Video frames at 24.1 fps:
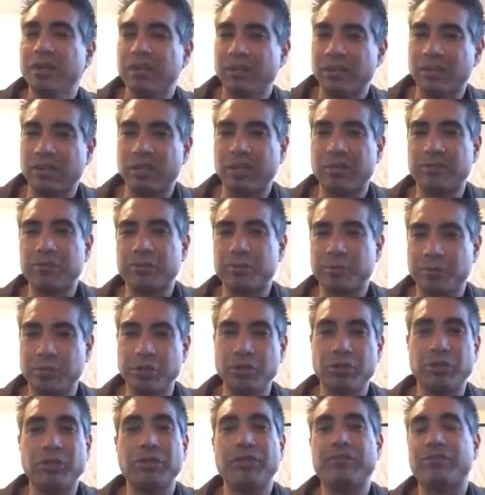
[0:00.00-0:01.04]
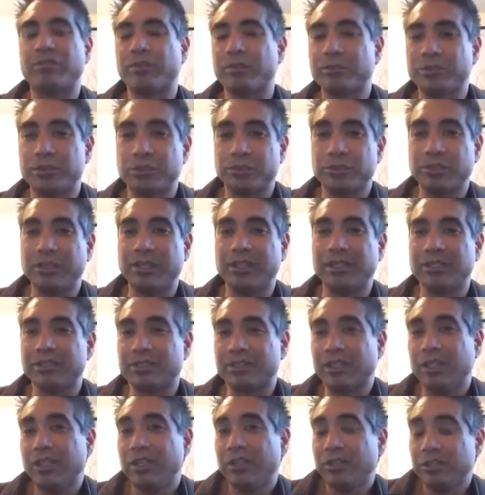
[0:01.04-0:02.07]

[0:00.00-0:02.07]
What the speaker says: that comes purely from strings.